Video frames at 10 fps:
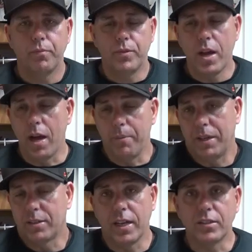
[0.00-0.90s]
Yeah, I
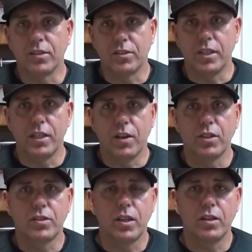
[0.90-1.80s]
mean, it's nice to see
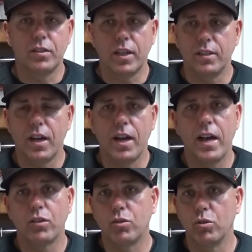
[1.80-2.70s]
never say
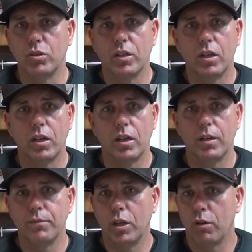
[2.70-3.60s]
die attitude,
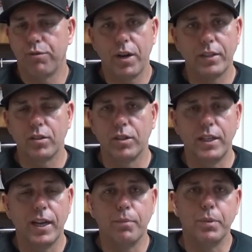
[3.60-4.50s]
you know, fight to
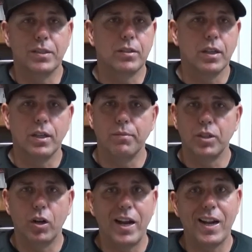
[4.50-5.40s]
the end. But,
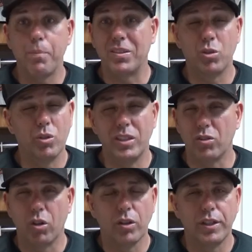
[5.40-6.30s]
you know, had
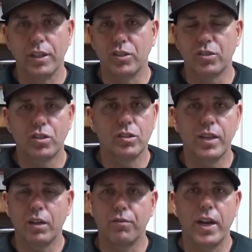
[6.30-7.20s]
opportunities earlier, just couldn't
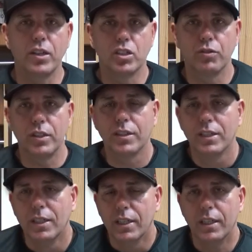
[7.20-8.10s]
take advantage of it.
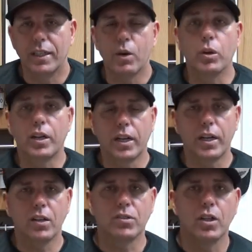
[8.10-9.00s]
And now we're
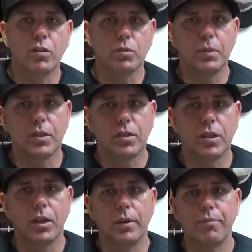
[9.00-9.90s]
kicking ourselves. But,
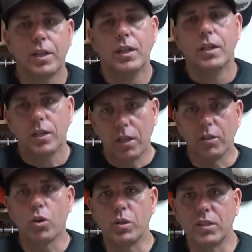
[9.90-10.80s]
you
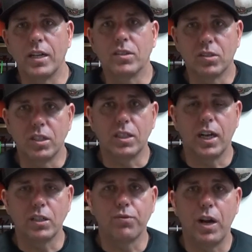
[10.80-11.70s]
know, it's always nice to see you
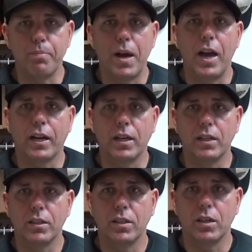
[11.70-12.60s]
guys fight back
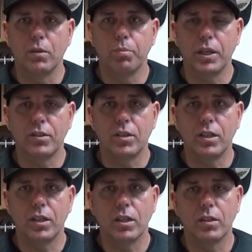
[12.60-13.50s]
and play to
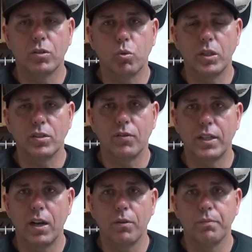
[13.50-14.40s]
the 27th
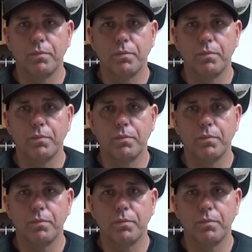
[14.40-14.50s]
down.